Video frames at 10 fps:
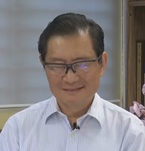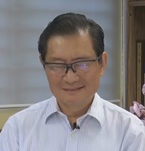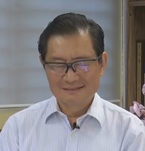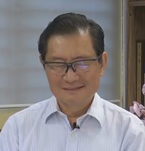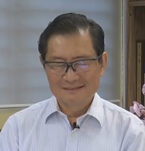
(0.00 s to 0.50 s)

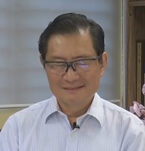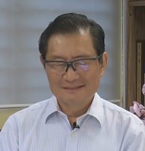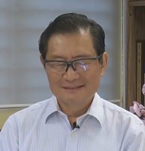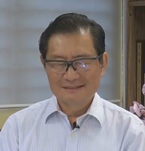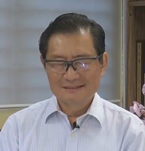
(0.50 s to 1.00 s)

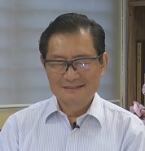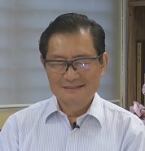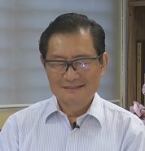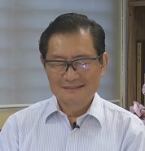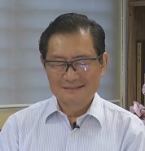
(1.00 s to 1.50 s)

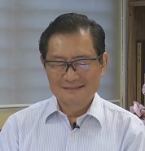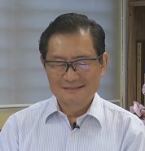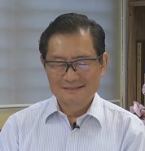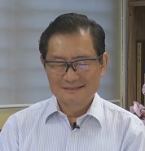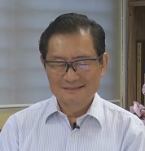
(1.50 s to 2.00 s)

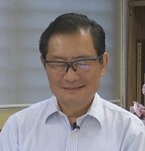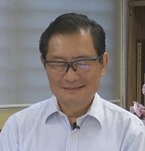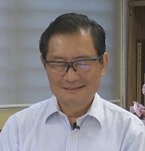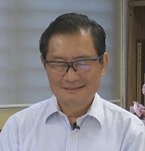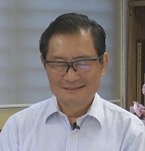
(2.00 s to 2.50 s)

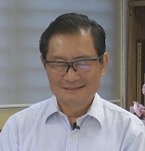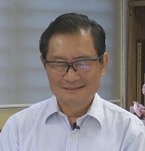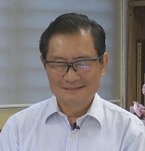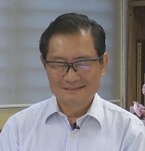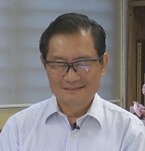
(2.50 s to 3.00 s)

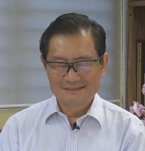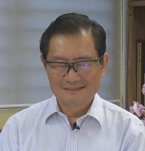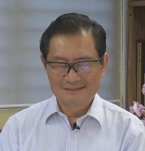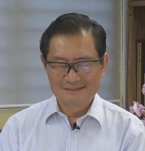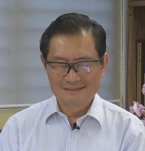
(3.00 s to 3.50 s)

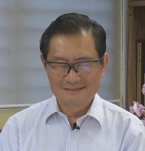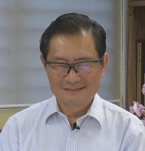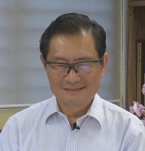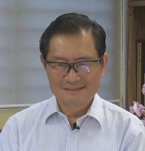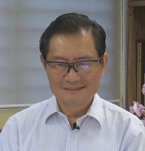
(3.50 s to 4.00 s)

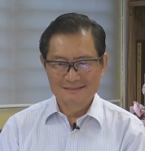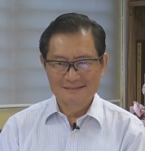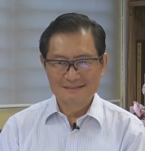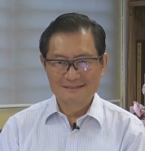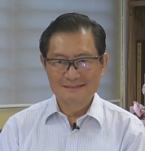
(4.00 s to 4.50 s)

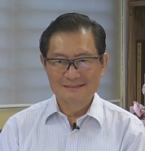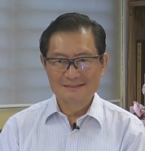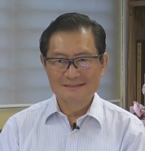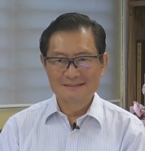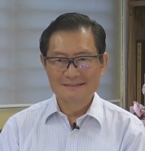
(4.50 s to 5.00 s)

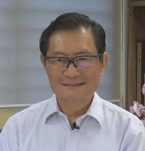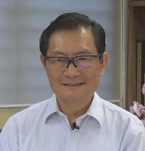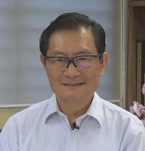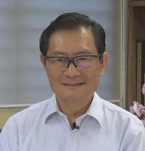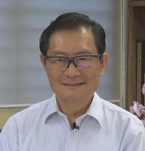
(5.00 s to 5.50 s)

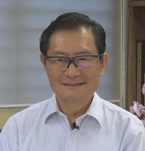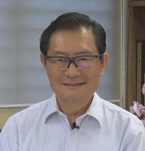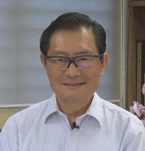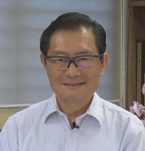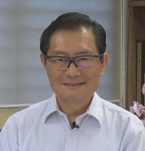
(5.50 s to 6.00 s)

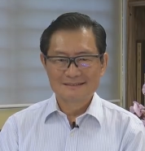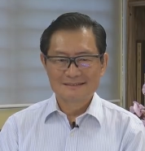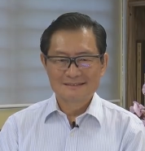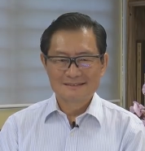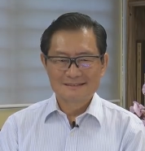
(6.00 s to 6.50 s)

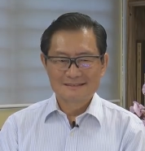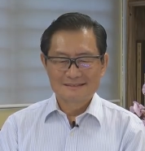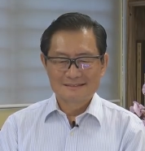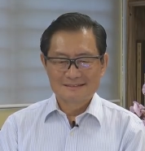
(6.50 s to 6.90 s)
[no speech]